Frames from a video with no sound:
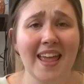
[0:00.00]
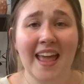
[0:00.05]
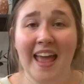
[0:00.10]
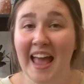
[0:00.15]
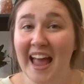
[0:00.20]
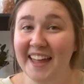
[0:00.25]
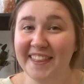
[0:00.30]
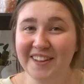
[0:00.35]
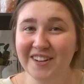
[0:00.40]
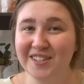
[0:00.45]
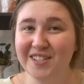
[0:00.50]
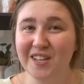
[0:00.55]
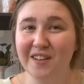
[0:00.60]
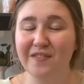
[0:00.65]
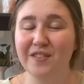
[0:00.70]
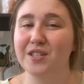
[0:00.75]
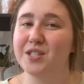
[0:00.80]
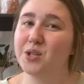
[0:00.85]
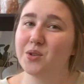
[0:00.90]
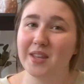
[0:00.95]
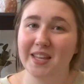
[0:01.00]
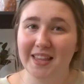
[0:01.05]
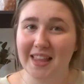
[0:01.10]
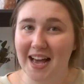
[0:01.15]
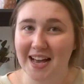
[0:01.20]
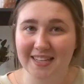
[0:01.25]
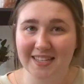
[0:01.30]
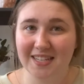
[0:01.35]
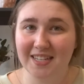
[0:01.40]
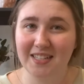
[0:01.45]
And they're silver, so they
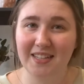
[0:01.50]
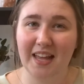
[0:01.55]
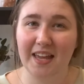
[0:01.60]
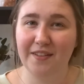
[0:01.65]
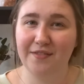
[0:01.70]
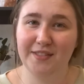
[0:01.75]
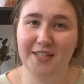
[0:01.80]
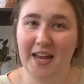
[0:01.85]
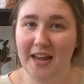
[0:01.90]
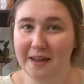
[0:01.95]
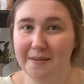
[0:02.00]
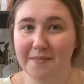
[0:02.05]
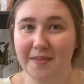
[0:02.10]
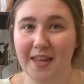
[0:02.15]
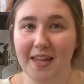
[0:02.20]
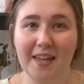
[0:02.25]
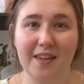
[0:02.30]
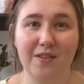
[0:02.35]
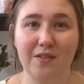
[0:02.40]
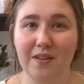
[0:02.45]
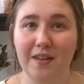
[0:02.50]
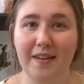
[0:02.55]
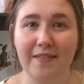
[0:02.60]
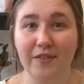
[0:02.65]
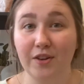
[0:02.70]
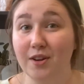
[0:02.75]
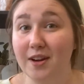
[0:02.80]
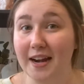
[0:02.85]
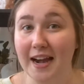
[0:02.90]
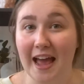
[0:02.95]
last a lifetime. Like if
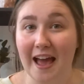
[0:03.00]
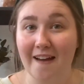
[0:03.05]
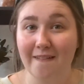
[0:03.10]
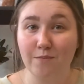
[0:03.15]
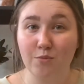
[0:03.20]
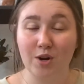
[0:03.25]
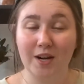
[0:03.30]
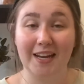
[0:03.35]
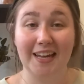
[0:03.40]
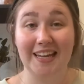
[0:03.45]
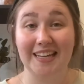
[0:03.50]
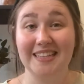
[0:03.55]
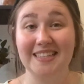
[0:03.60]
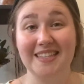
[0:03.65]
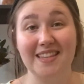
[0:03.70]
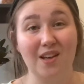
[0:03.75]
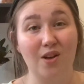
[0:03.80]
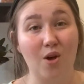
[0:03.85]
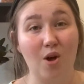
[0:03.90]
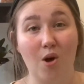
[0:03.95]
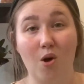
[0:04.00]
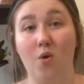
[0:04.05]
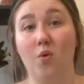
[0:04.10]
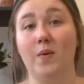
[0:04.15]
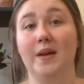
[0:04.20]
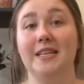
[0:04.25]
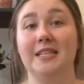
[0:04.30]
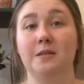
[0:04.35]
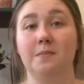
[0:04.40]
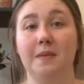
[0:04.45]
you're gonna have more kids, they'll
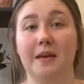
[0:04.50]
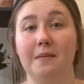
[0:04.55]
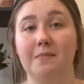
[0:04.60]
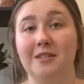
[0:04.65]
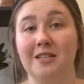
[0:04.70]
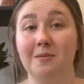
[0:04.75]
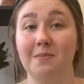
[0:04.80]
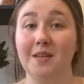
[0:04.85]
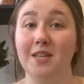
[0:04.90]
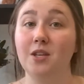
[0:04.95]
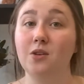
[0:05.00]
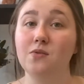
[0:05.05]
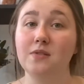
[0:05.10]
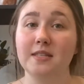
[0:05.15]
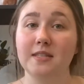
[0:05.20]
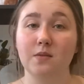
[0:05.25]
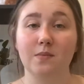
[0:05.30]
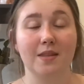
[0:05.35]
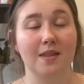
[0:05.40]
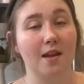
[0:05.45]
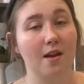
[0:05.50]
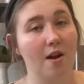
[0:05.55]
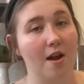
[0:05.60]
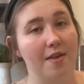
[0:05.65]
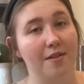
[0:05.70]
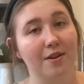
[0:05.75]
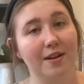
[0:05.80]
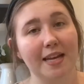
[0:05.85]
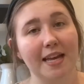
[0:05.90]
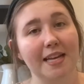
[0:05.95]
always be able to be used with their
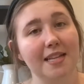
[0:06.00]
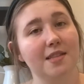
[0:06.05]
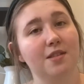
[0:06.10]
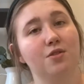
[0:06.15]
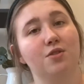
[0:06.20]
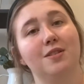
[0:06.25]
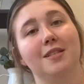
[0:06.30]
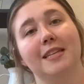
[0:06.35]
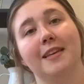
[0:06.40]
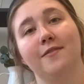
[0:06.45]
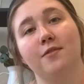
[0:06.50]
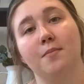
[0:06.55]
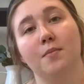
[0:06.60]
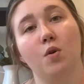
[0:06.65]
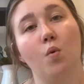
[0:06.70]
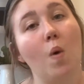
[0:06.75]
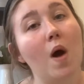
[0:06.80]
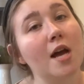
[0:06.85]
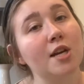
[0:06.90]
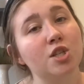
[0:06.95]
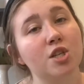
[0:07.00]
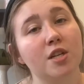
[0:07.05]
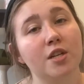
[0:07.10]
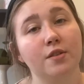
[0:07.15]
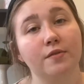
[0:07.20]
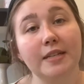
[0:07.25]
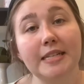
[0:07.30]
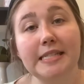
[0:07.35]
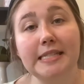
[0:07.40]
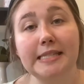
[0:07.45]
other kids. You just give them a wash and a
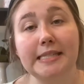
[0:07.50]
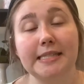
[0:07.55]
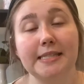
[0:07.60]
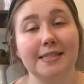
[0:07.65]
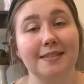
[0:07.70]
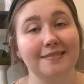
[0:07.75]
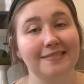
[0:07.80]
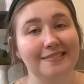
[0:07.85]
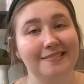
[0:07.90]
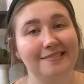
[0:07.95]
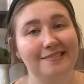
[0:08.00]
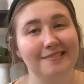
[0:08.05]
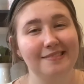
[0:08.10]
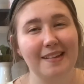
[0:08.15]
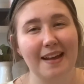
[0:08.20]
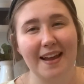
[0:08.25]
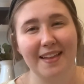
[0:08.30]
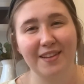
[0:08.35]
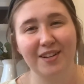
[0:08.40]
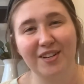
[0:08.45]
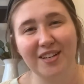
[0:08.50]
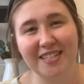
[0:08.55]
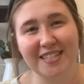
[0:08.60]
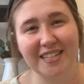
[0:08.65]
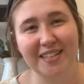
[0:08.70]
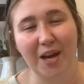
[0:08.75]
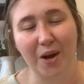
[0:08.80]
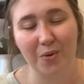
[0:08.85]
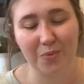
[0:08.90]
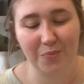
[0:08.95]
rinse, and they're good to go.